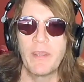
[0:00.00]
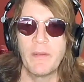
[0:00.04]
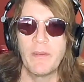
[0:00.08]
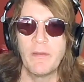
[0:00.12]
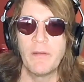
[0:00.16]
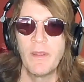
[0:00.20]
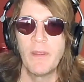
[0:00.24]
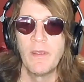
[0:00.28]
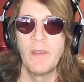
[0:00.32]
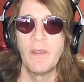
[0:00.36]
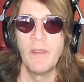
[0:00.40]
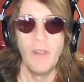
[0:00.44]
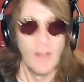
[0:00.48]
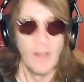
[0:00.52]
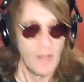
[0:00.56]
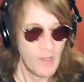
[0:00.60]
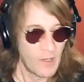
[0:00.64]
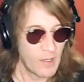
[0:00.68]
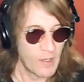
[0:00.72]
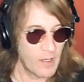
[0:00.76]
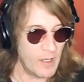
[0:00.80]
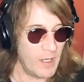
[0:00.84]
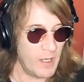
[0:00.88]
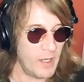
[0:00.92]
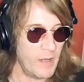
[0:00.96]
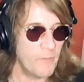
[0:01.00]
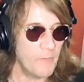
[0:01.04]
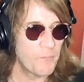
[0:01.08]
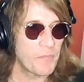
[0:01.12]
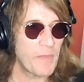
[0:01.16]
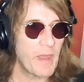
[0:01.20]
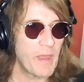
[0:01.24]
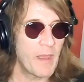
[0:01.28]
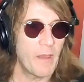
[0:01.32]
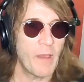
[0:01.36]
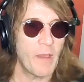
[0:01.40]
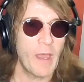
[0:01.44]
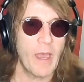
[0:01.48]
And
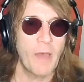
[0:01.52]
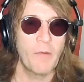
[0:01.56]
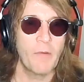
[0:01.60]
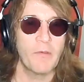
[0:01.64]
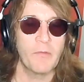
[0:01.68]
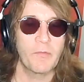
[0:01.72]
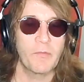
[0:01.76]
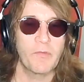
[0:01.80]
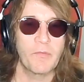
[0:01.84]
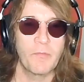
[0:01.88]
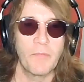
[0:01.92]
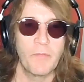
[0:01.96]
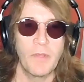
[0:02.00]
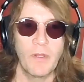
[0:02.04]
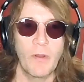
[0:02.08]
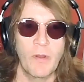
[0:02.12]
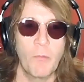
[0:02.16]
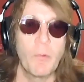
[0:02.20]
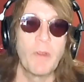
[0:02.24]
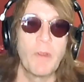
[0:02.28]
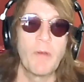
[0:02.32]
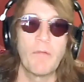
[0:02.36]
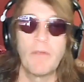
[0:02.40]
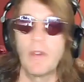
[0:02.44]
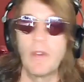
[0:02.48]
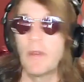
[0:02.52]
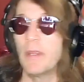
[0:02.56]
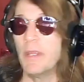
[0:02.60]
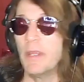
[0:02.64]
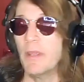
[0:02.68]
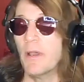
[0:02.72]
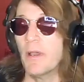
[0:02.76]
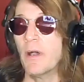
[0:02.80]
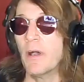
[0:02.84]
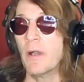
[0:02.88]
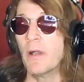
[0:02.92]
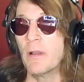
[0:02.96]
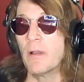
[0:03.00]
I was, we were very
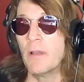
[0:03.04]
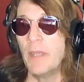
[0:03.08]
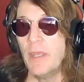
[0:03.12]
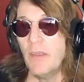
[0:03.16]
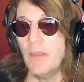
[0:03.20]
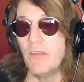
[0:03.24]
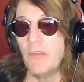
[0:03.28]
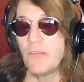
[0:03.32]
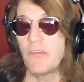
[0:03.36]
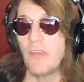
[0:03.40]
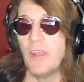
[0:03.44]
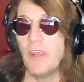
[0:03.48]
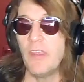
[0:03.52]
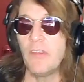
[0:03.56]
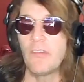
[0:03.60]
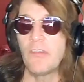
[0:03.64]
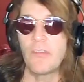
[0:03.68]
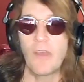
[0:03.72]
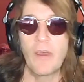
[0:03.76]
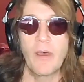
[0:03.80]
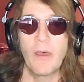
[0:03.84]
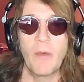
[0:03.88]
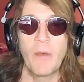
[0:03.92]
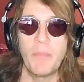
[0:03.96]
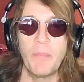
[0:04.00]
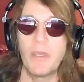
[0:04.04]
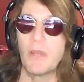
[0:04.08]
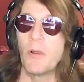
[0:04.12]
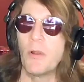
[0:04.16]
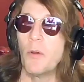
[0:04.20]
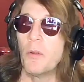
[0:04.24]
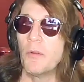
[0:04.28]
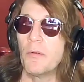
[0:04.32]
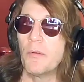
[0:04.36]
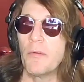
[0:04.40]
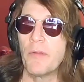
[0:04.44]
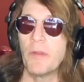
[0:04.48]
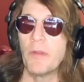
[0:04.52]
young. He's a bit
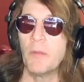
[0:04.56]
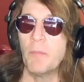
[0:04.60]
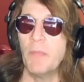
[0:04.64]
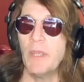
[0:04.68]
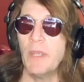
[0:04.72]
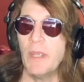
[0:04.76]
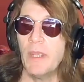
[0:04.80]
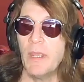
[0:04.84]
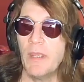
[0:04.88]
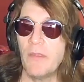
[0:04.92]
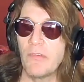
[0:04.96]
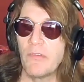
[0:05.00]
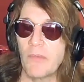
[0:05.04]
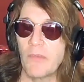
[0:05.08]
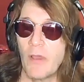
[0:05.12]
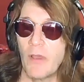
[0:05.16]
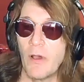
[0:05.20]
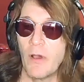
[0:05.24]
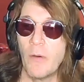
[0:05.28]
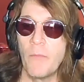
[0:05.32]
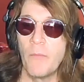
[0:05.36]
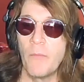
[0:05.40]
older than me. So